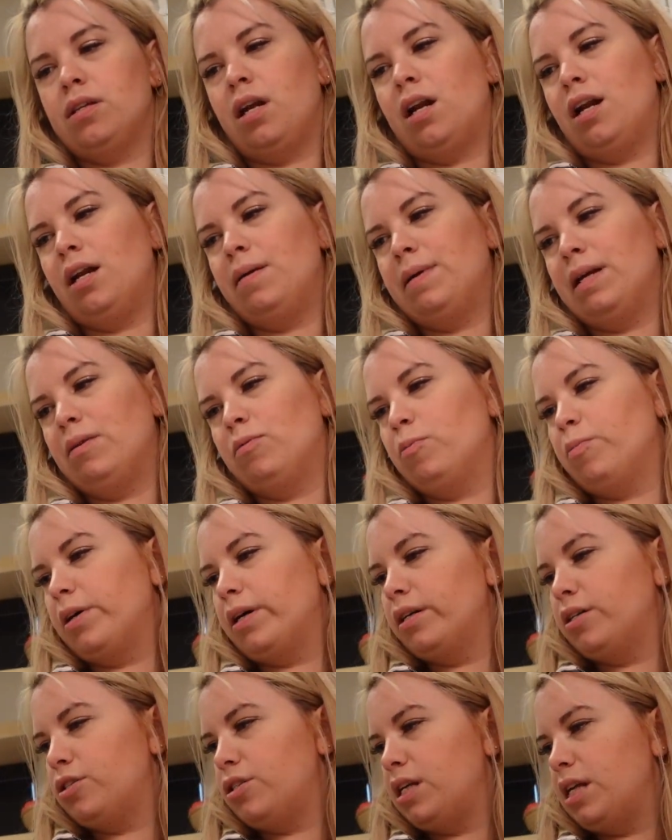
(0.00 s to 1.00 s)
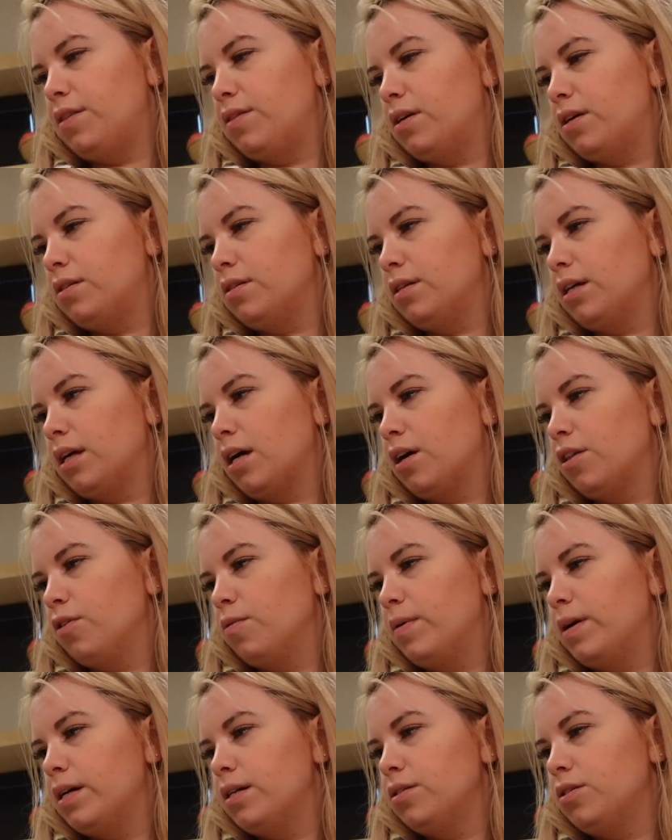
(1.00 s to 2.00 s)
and I mean, we'll probably just eat this like
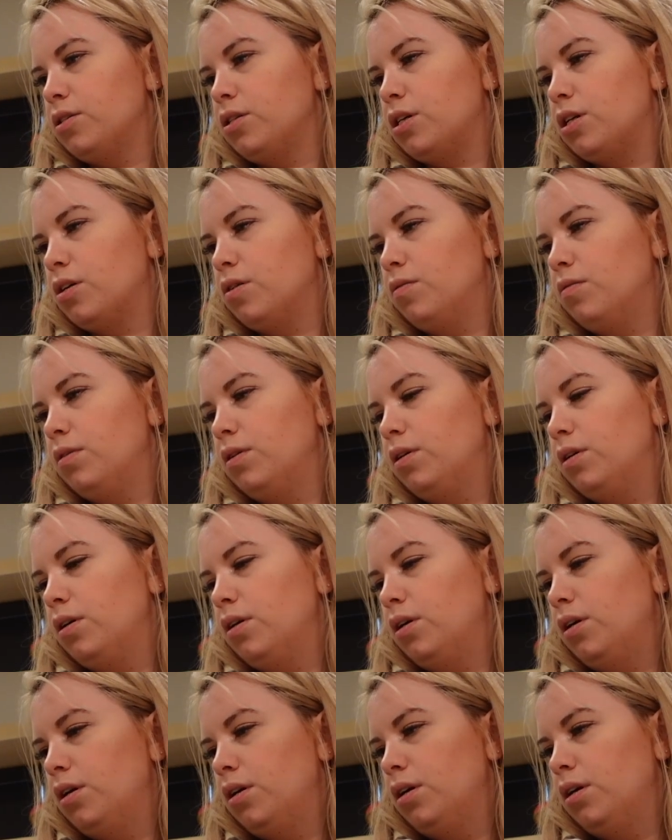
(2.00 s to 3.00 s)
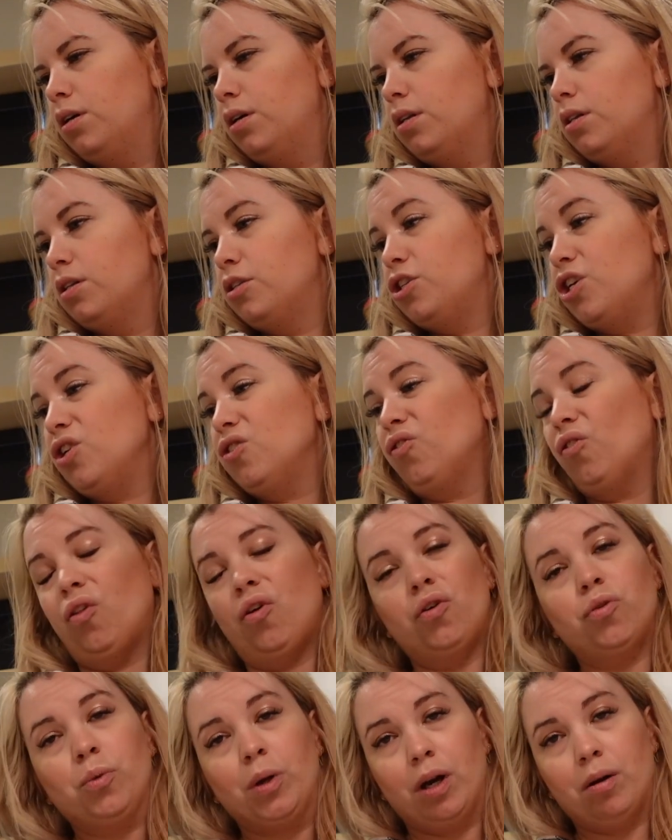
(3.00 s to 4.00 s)
otherwise too. The cheese
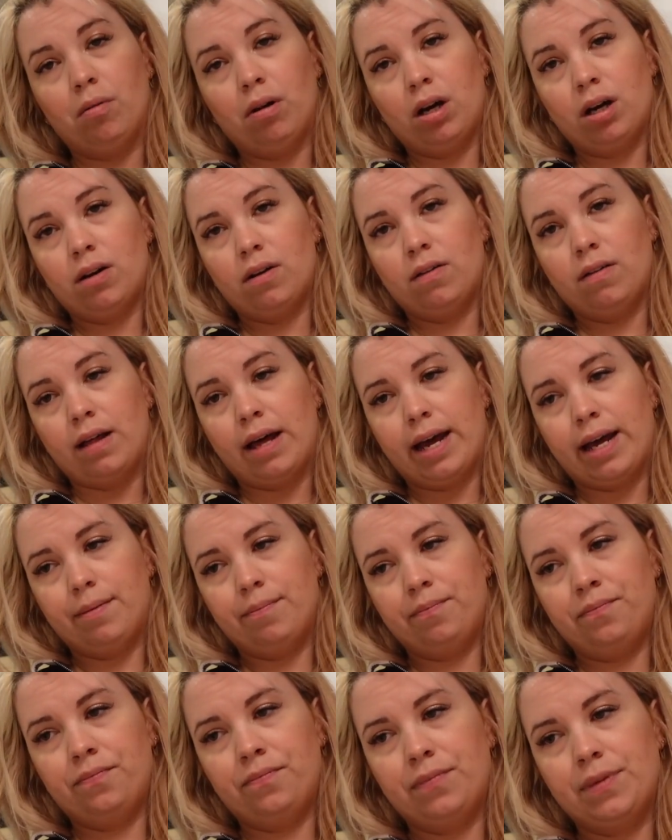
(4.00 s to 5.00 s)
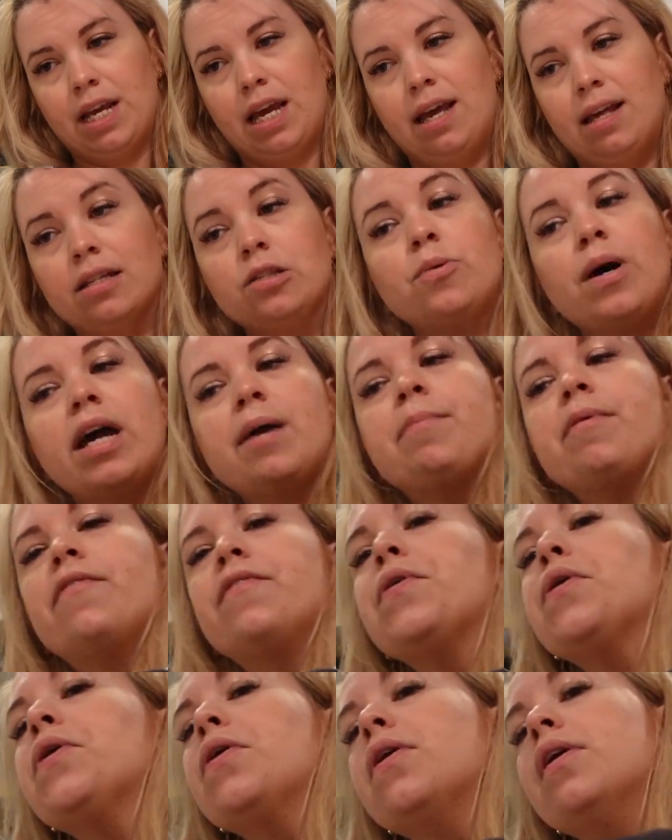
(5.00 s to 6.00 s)
looks weird, I'm not gonna lie. That's why I
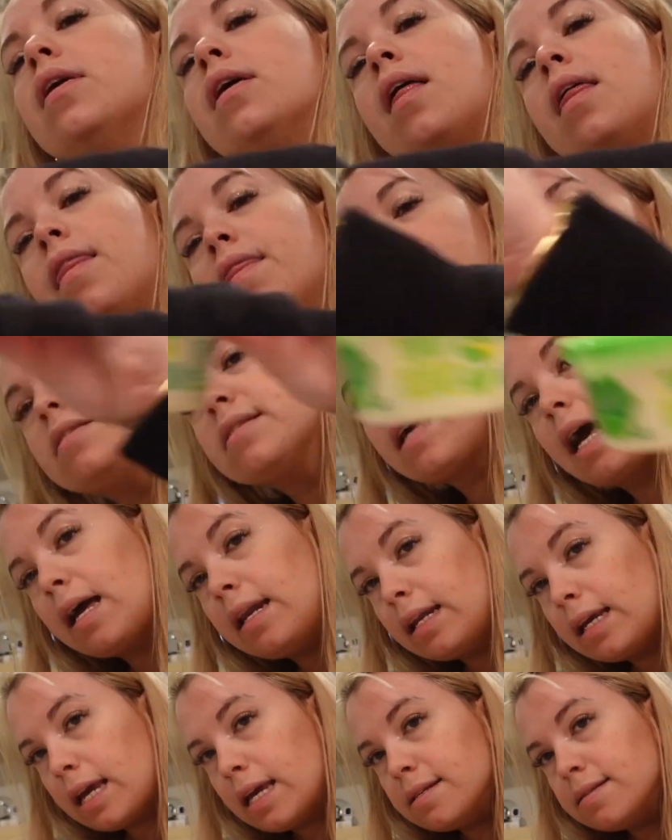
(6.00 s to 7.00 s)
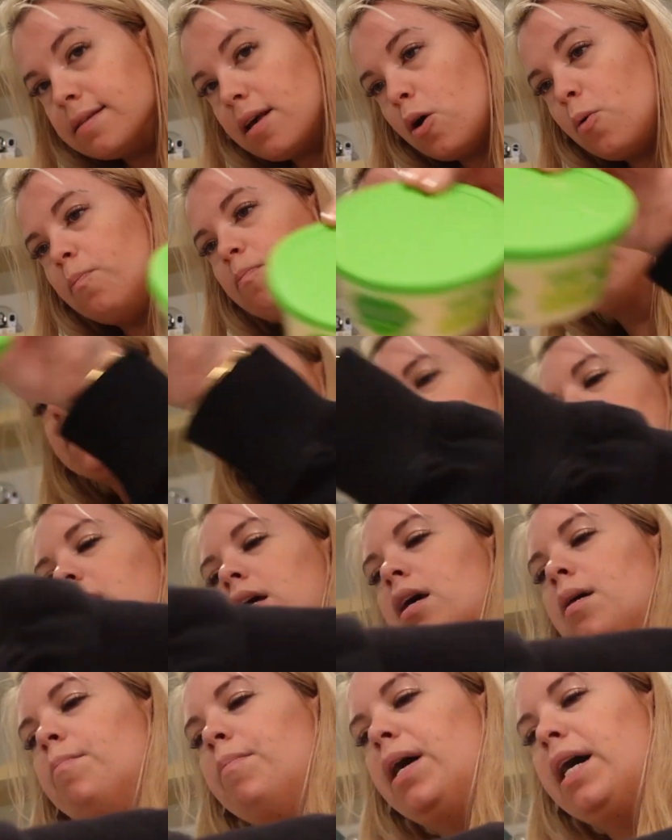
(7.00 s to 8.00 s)
prefer this kind of queso.
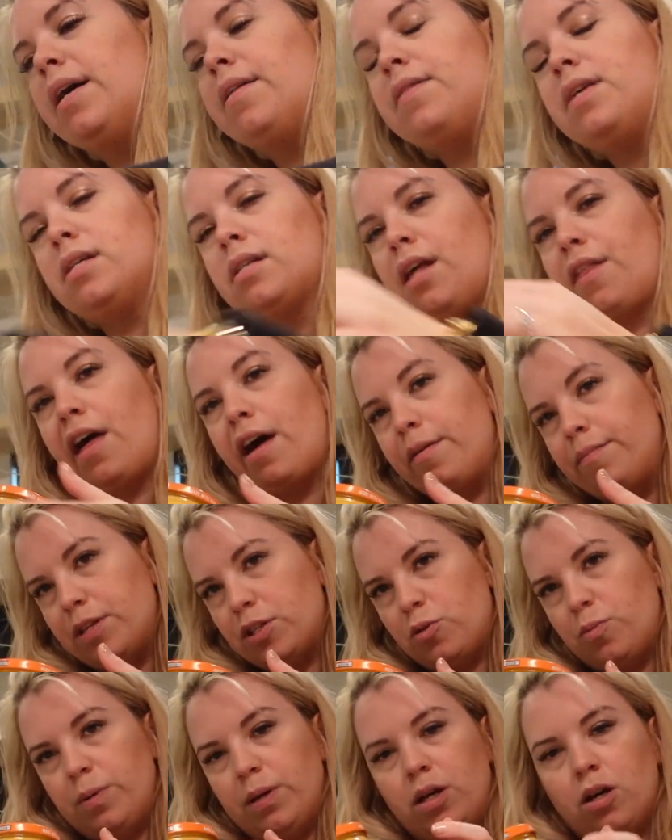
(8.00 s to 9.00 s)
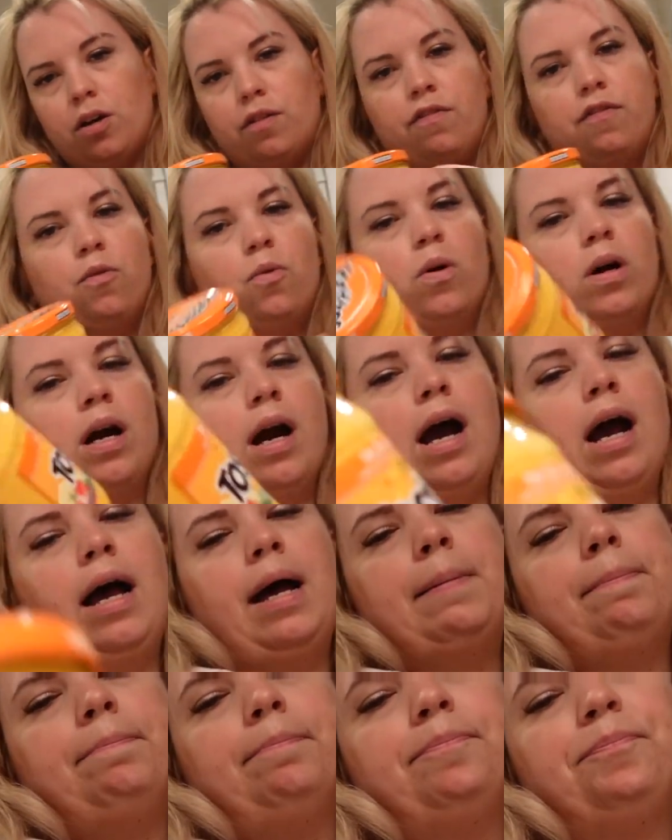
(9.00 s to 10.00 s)
But these, I thought this would be good for
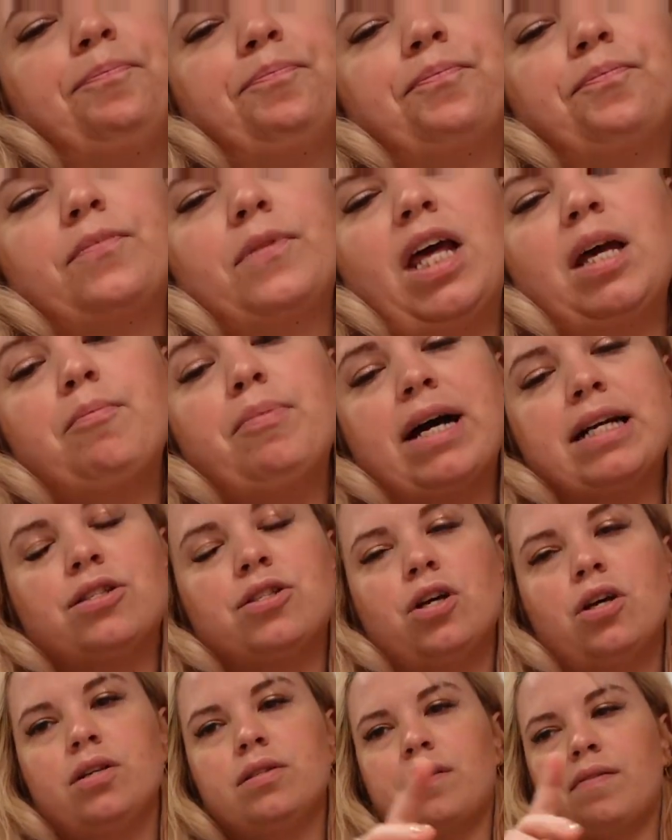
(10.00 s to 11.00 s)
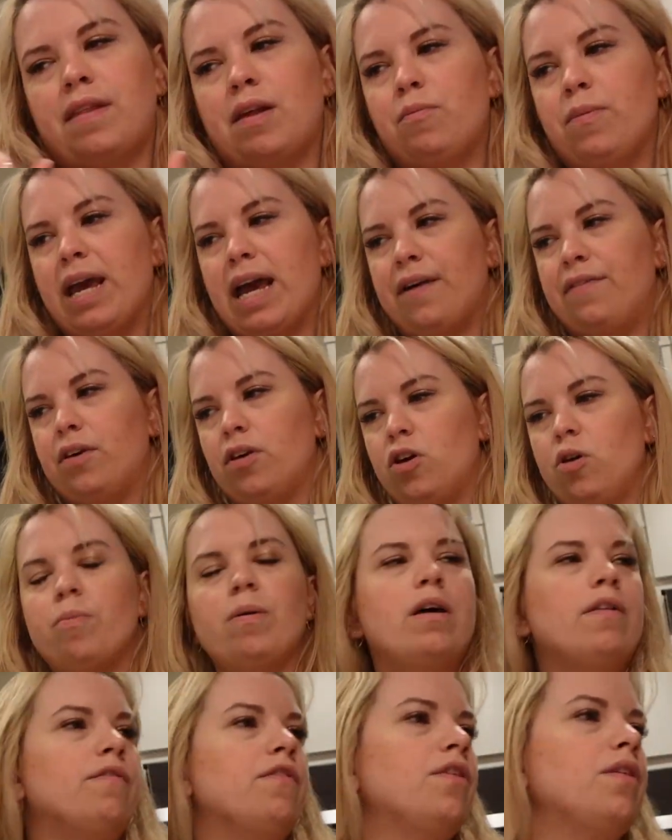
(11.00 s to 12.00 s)
like pretzels, and then we had the
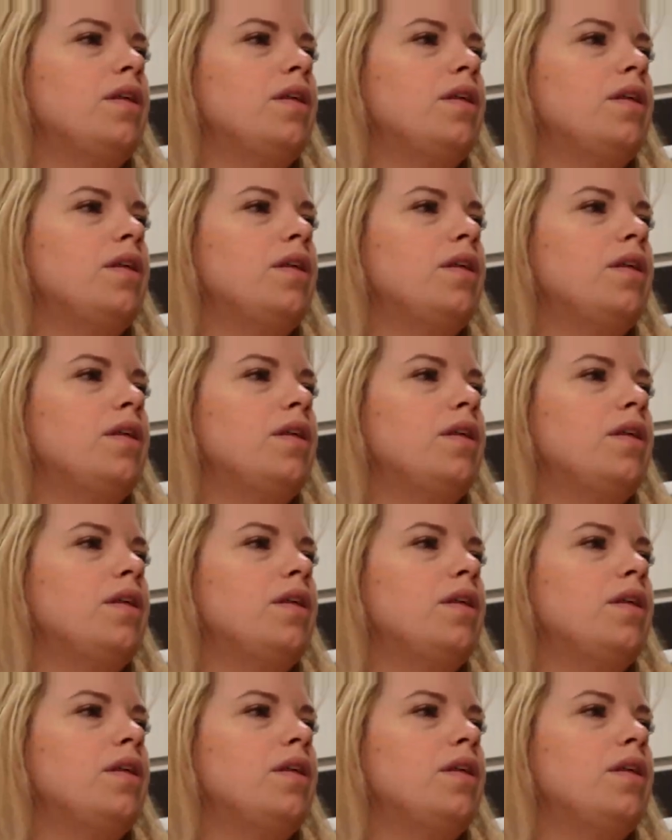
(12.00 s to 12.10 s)
coupon for